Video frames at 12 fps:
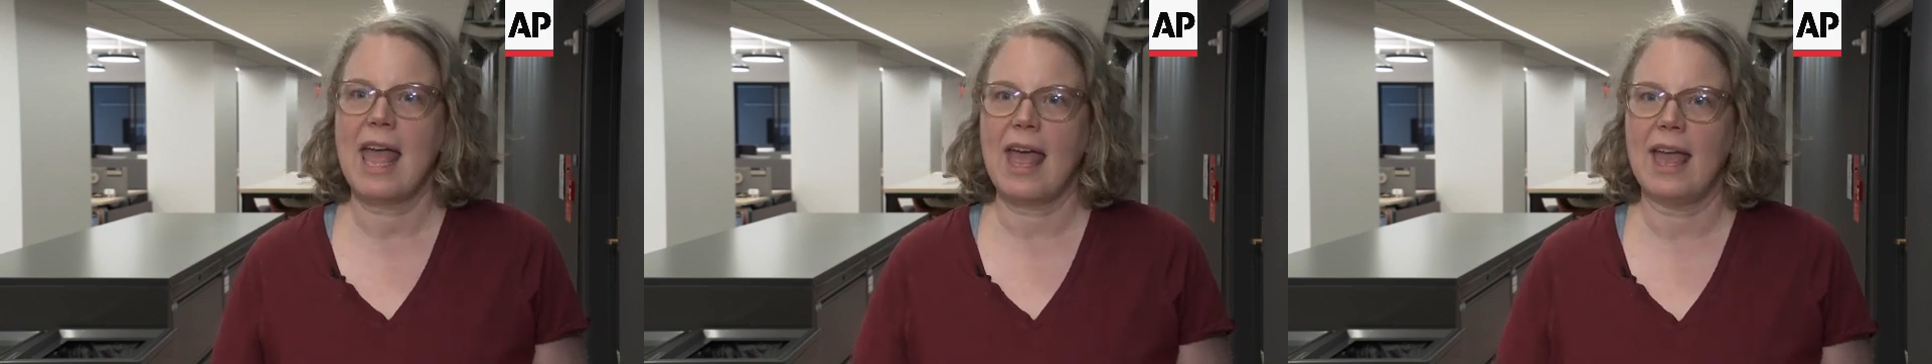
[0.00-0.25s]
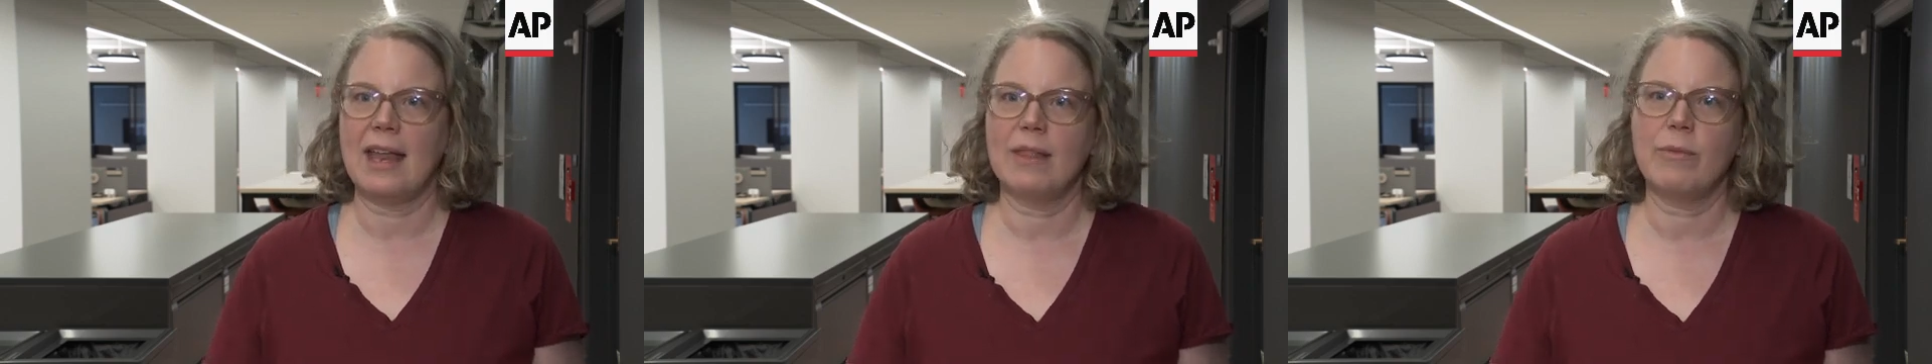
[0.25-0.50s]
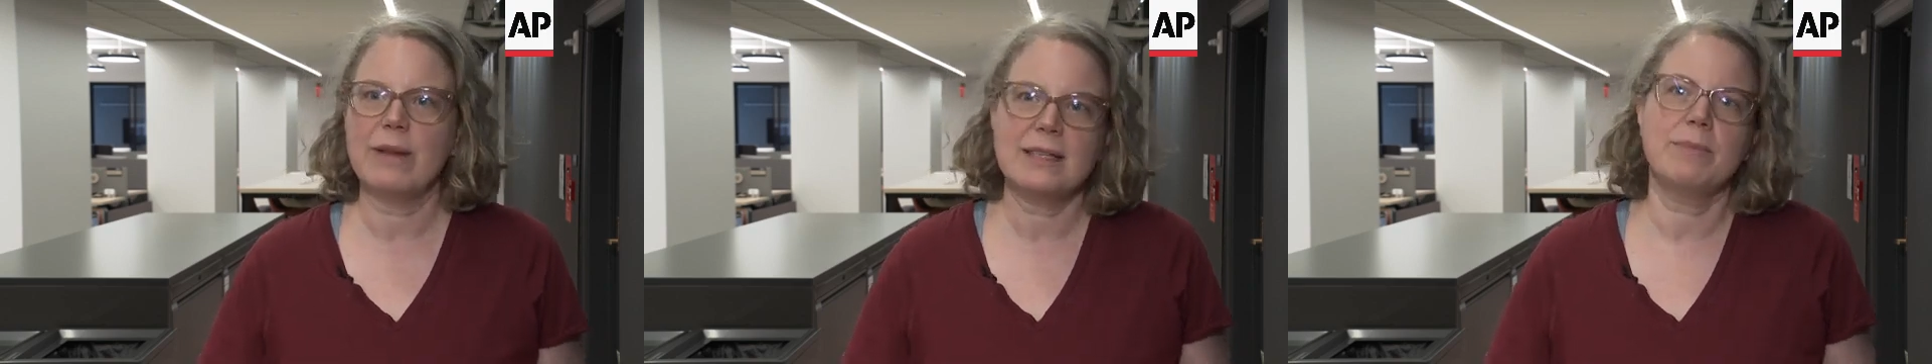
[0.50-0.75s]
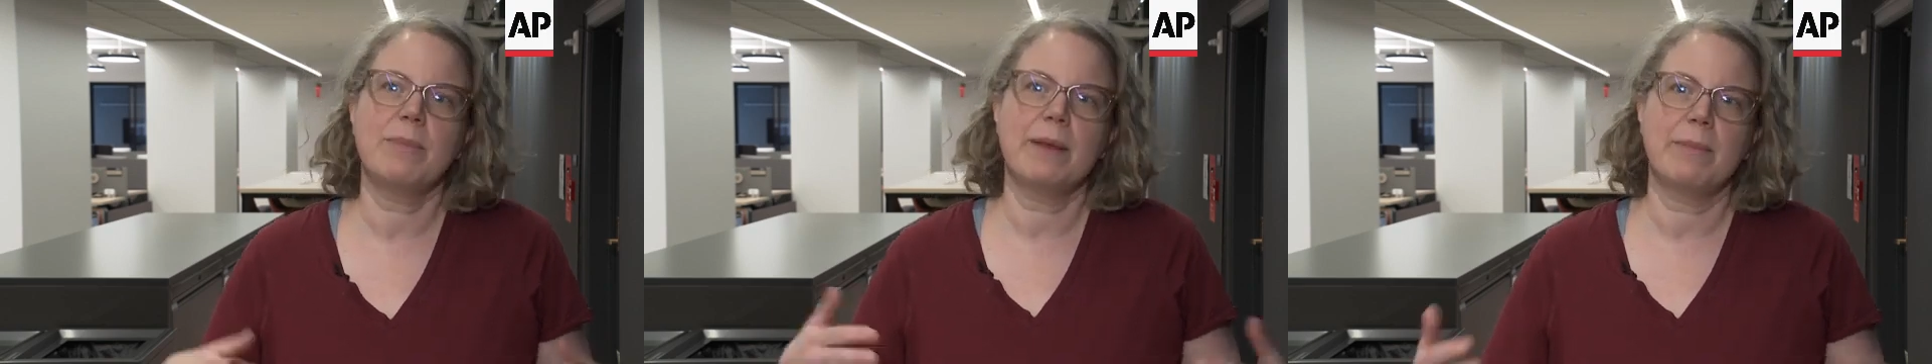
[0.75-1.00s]
And the
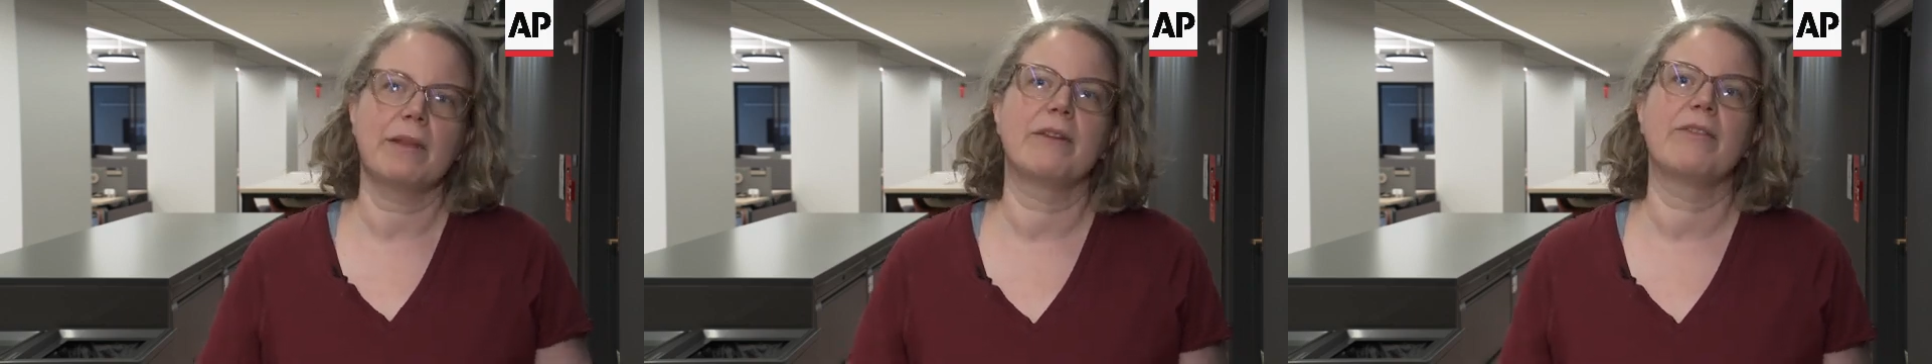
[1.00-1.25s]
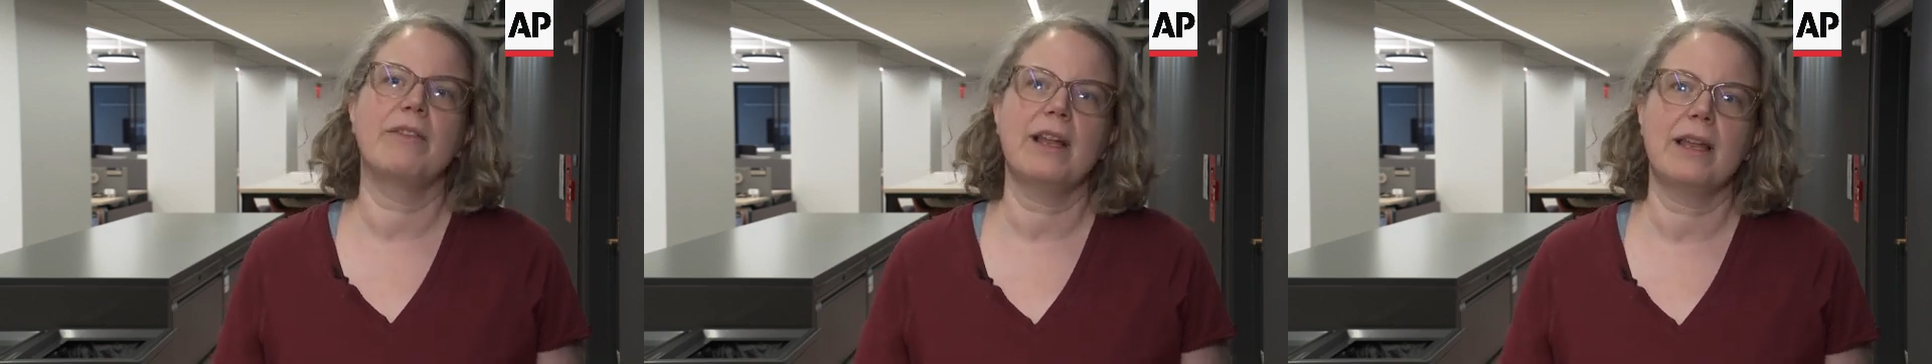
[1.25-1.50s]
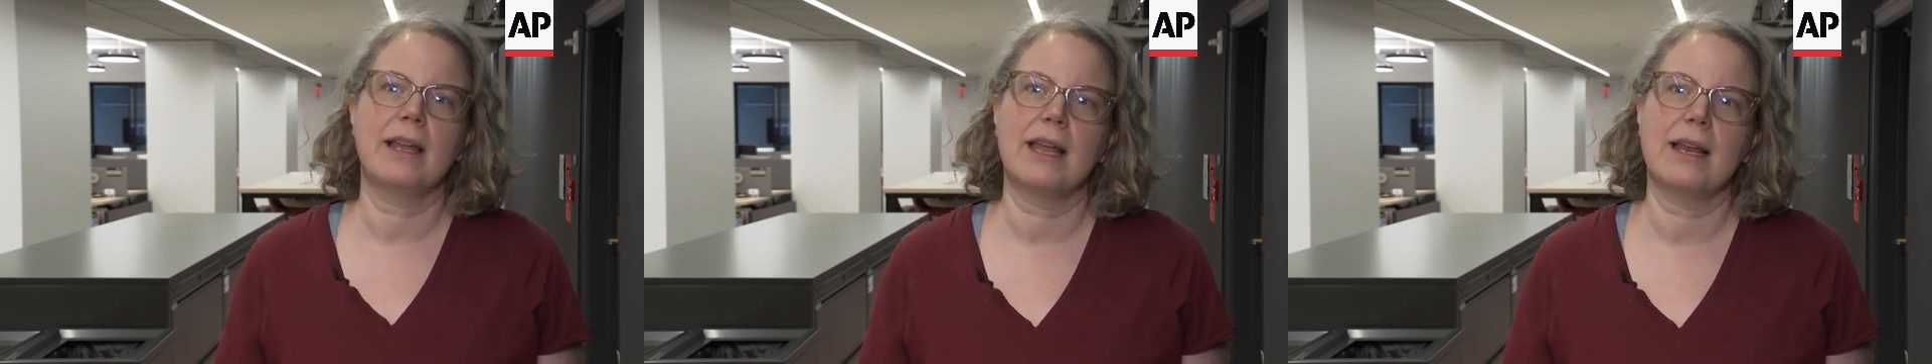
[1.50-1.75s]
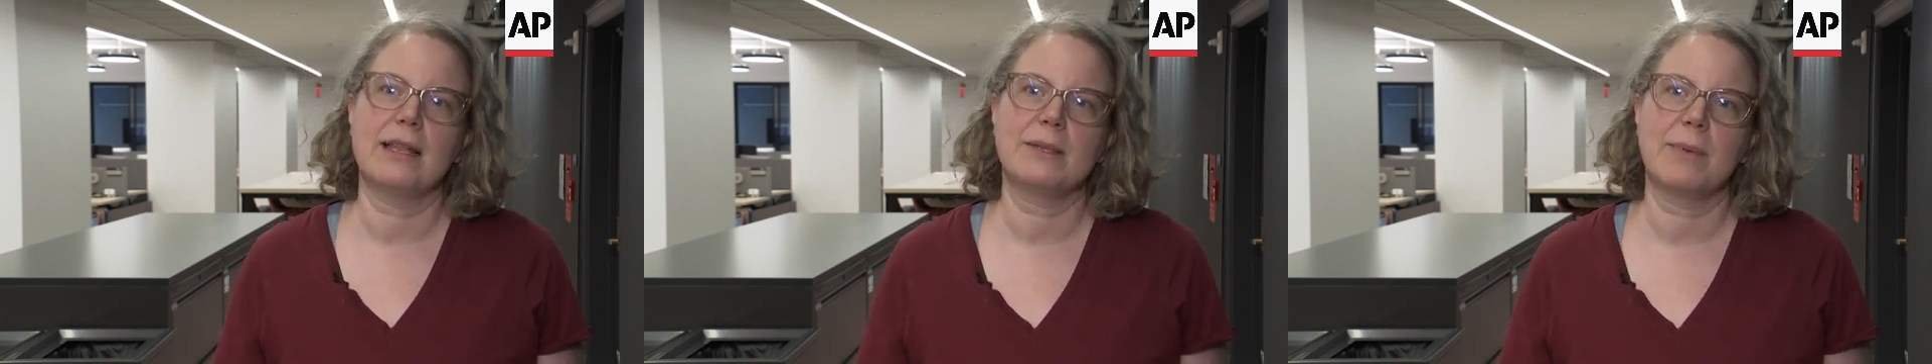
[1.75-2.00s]
reason people are feeling
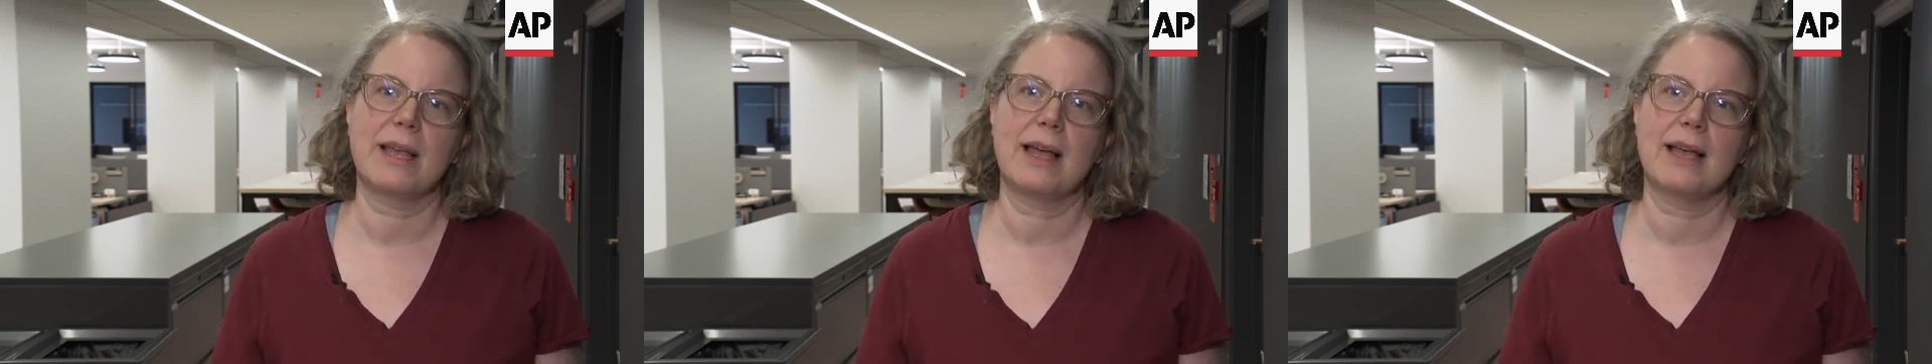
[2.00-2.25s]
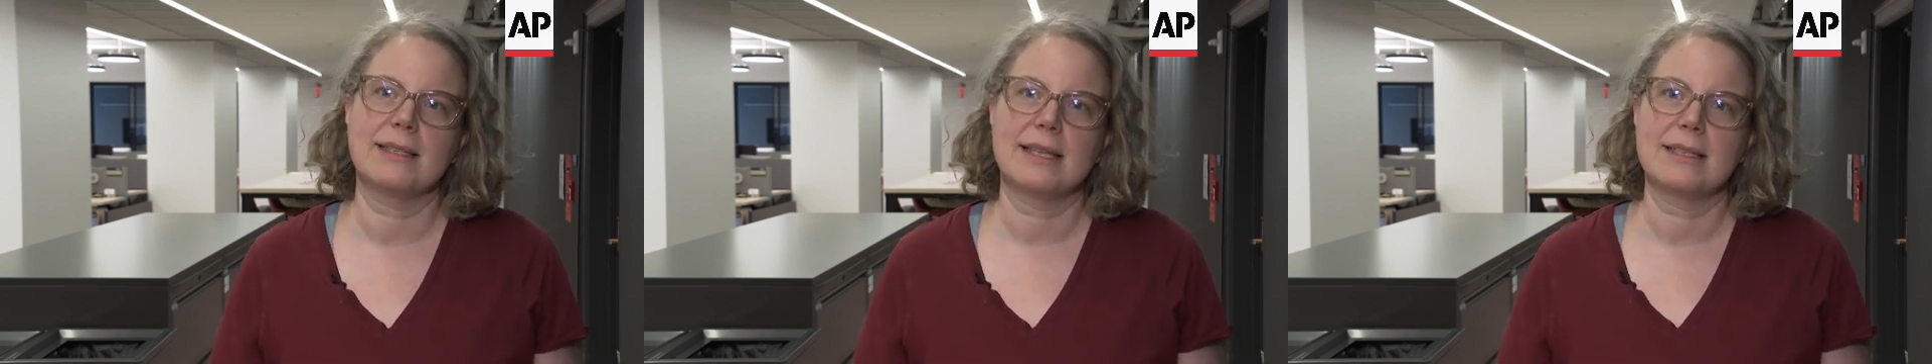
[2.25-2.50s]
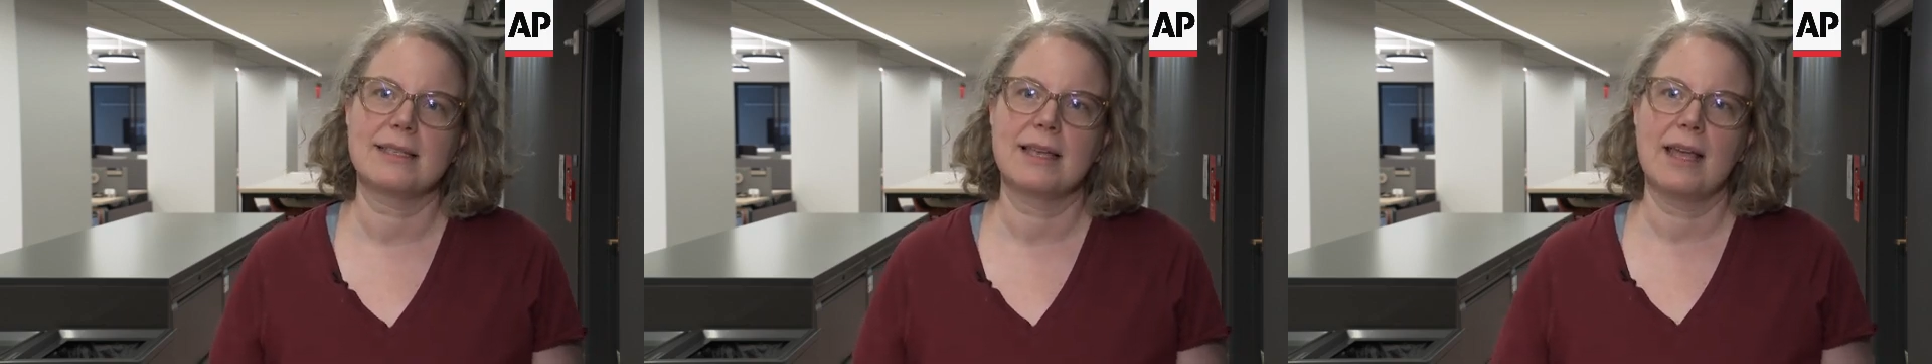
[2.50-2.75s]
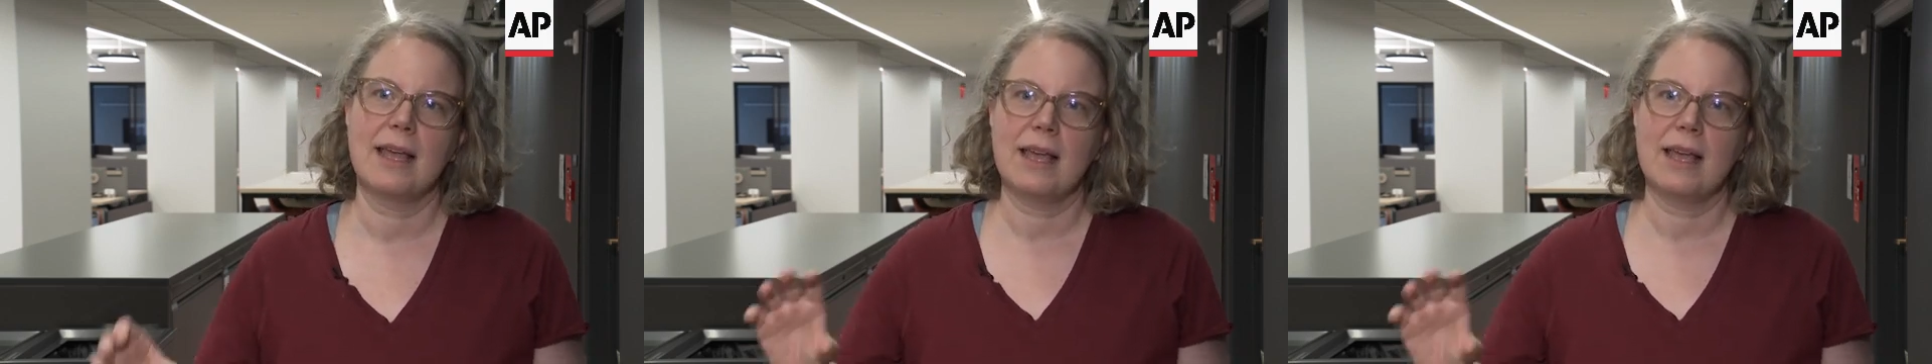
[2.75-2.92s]
it is because it's